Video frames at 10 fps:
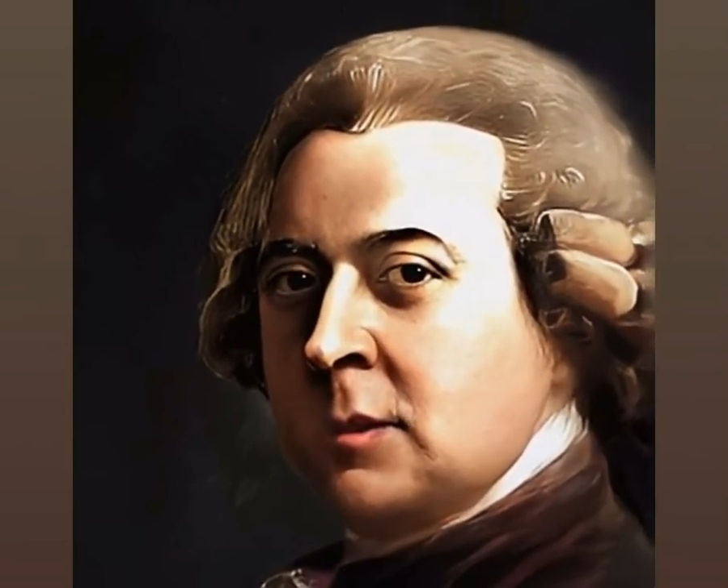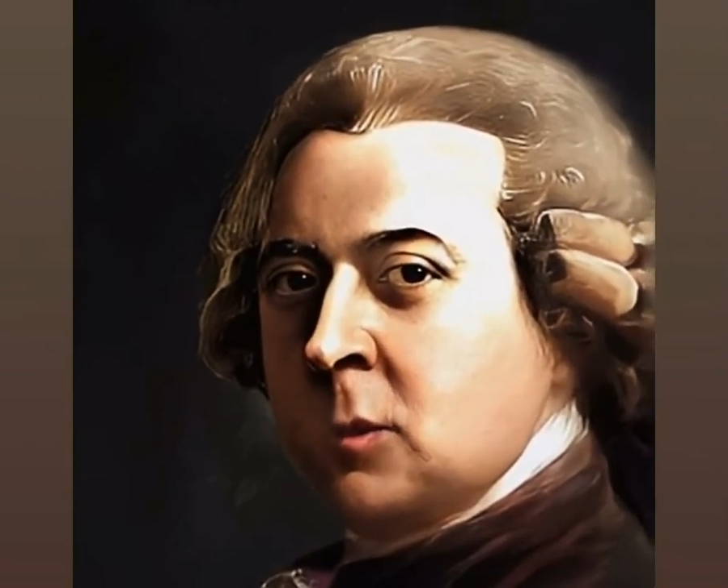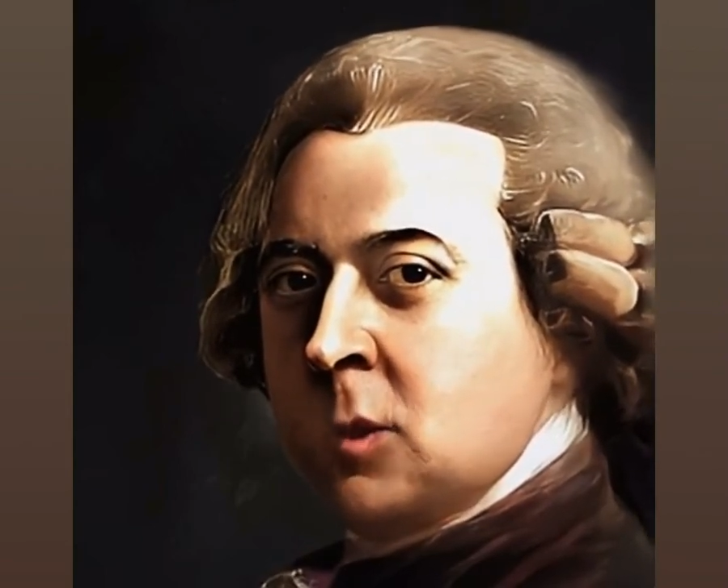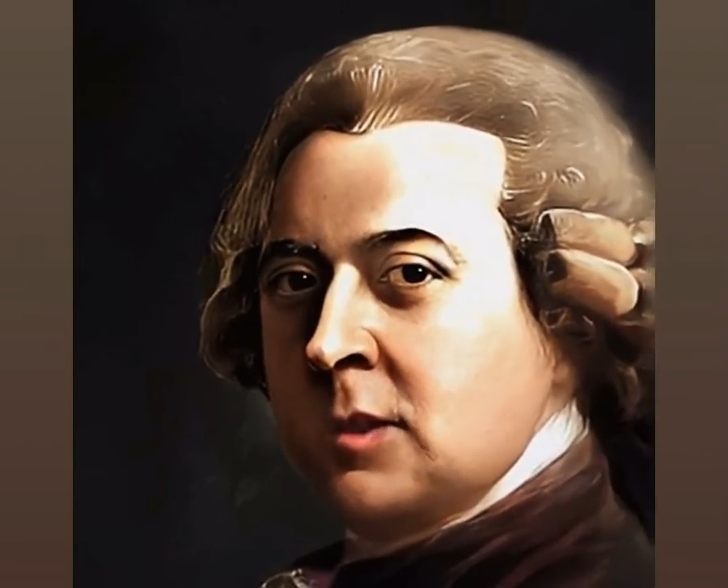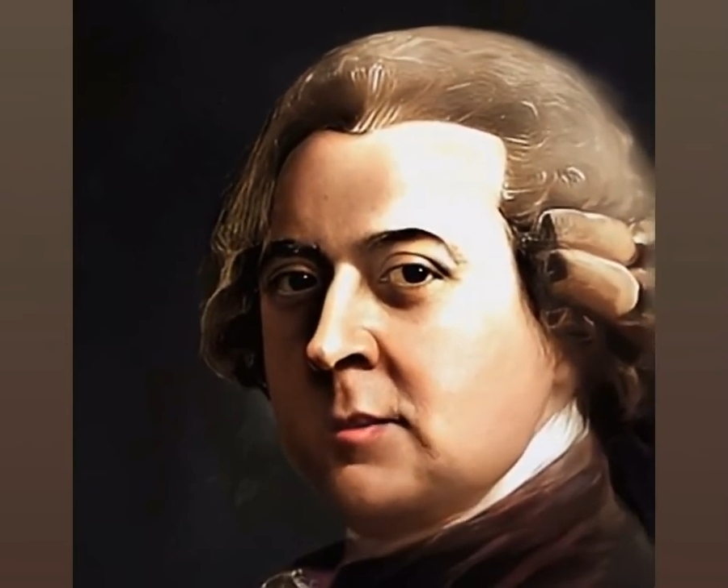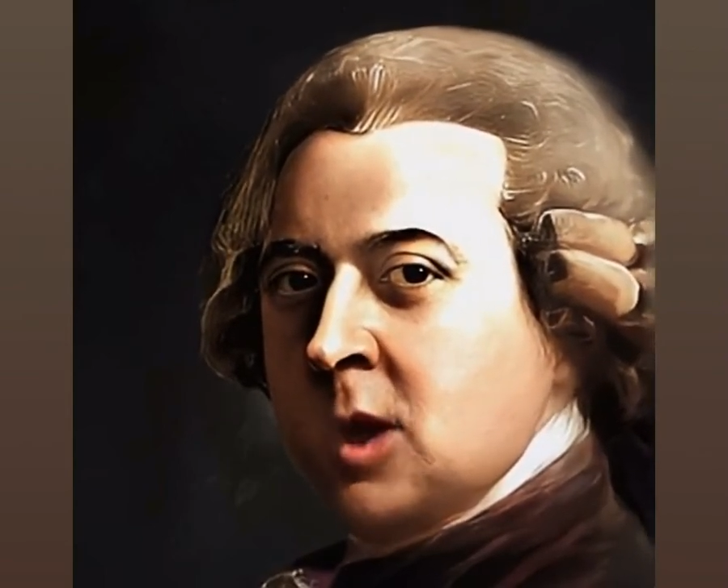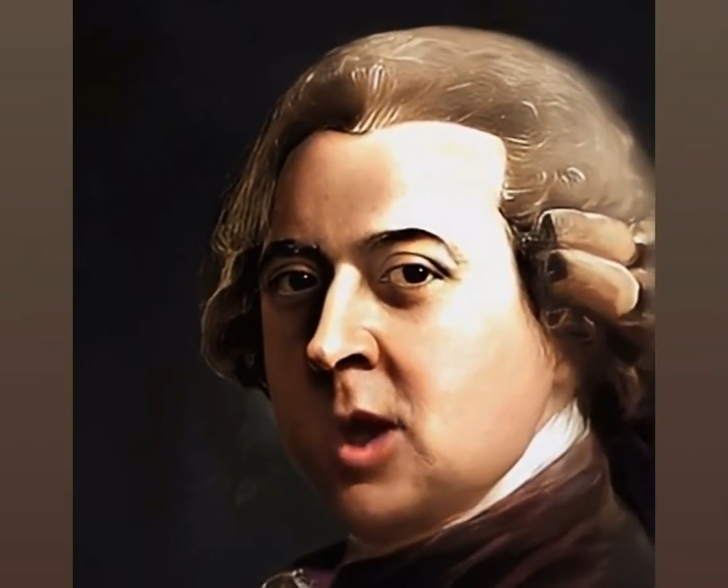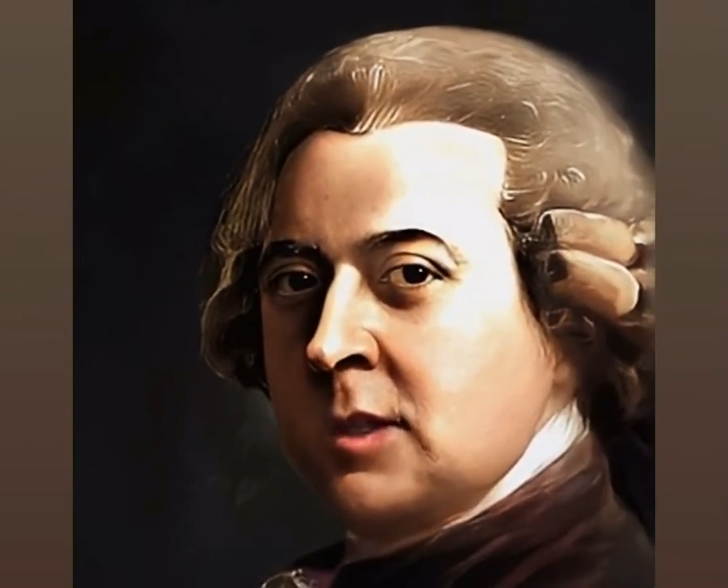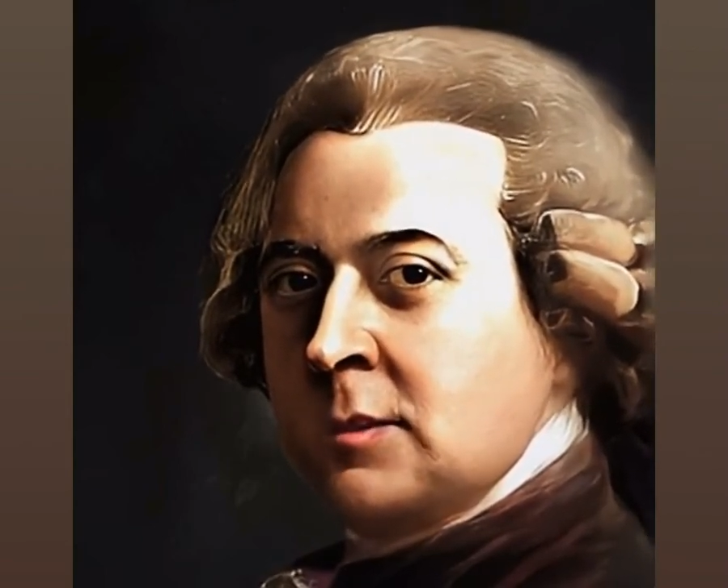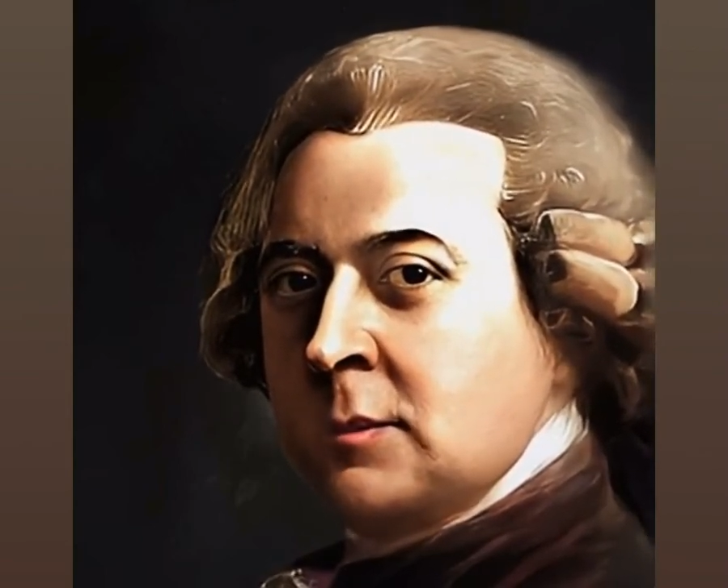will
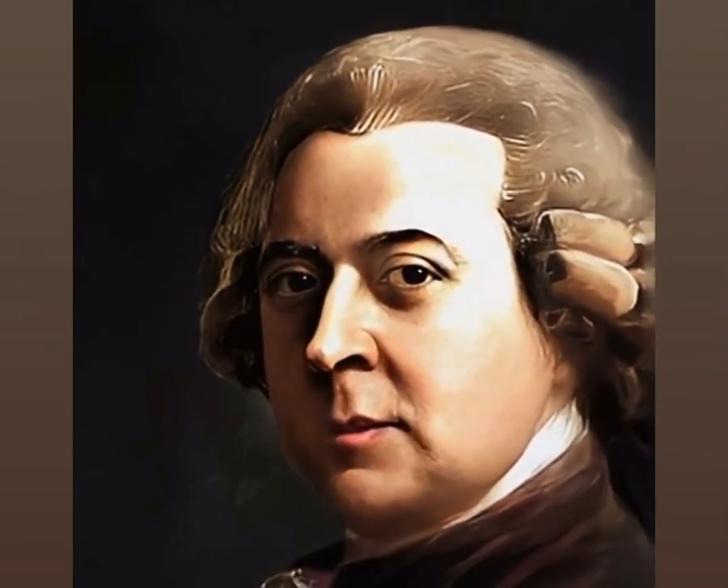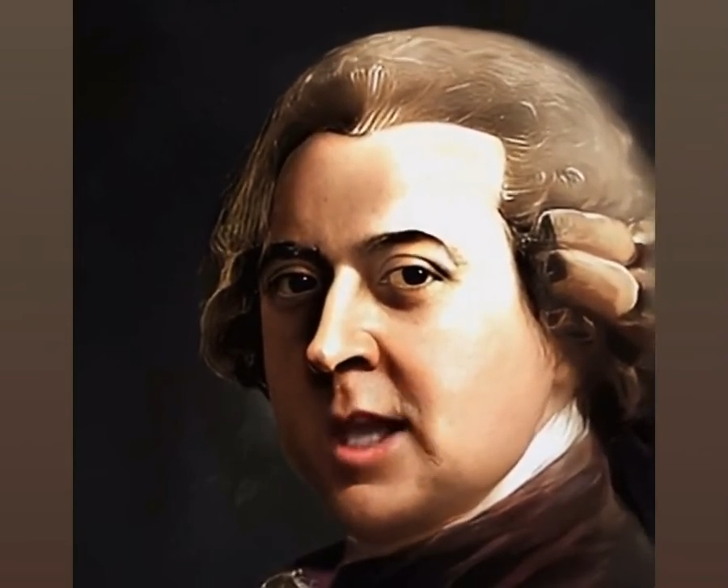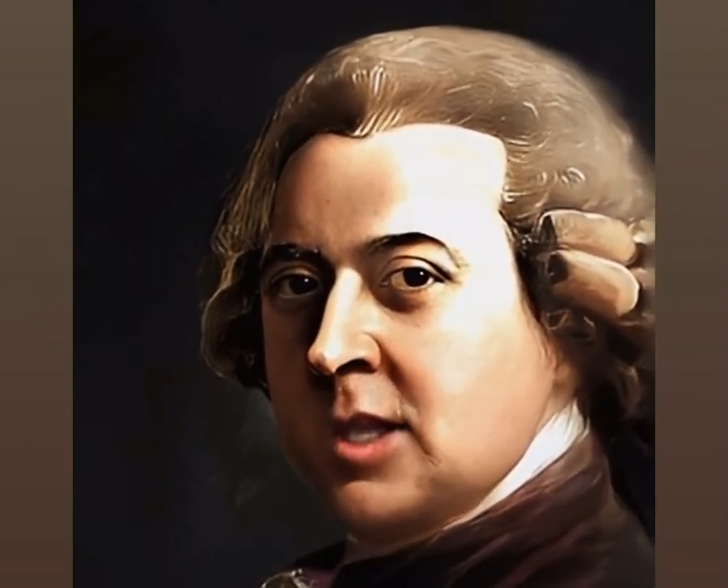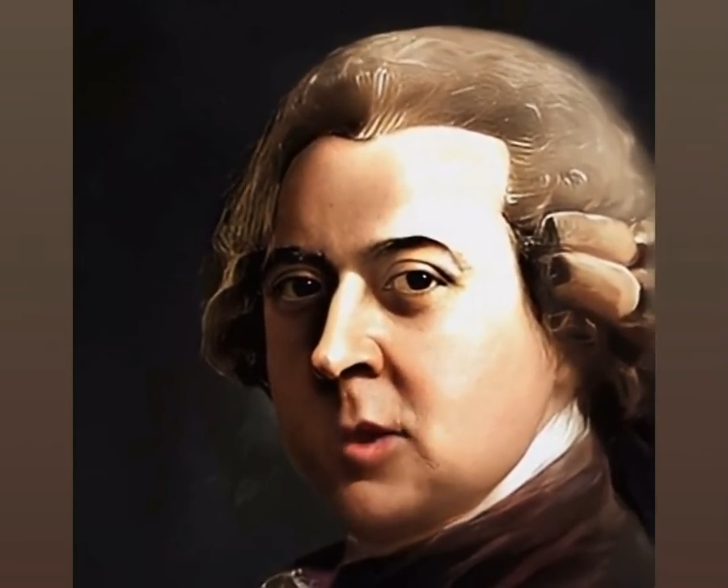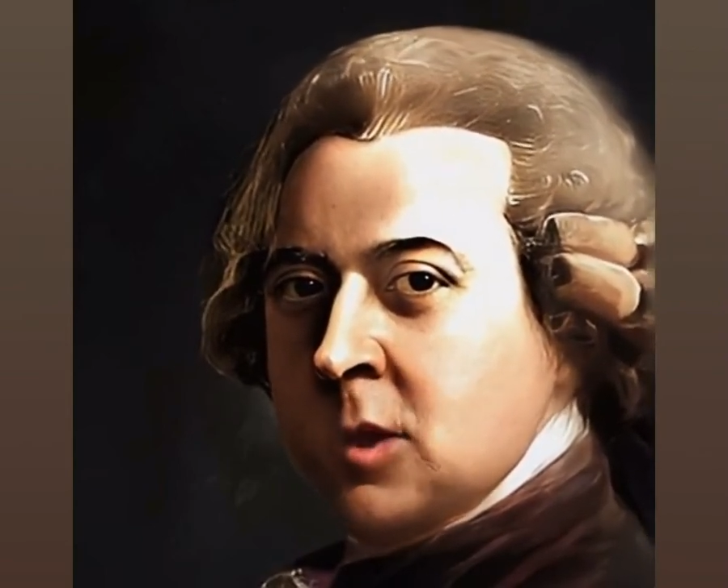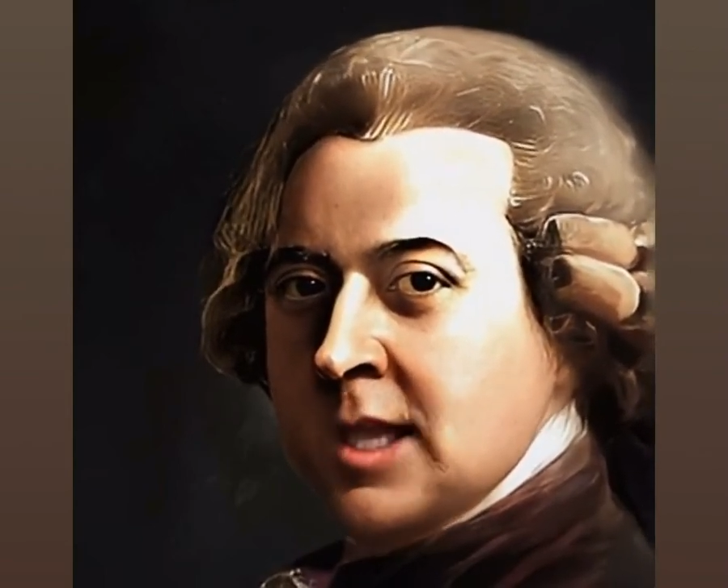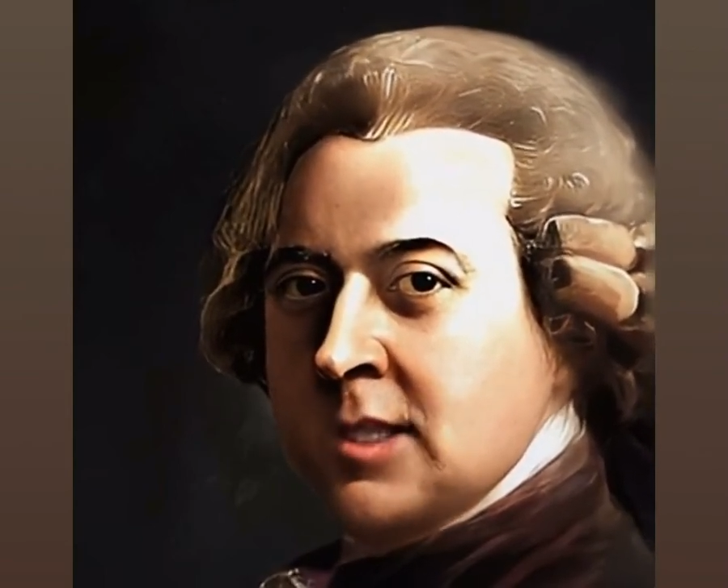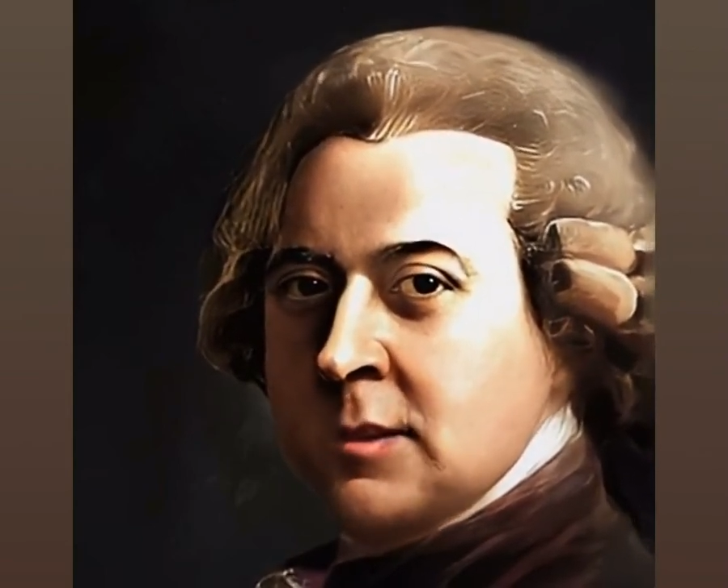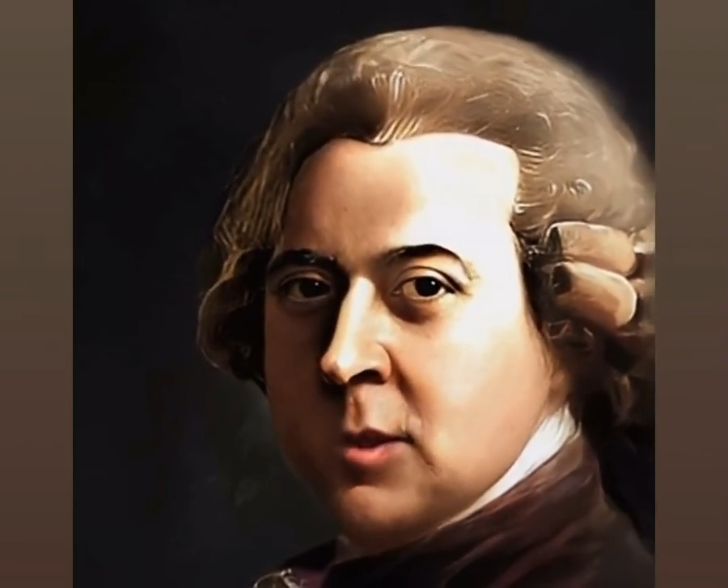fall, and great,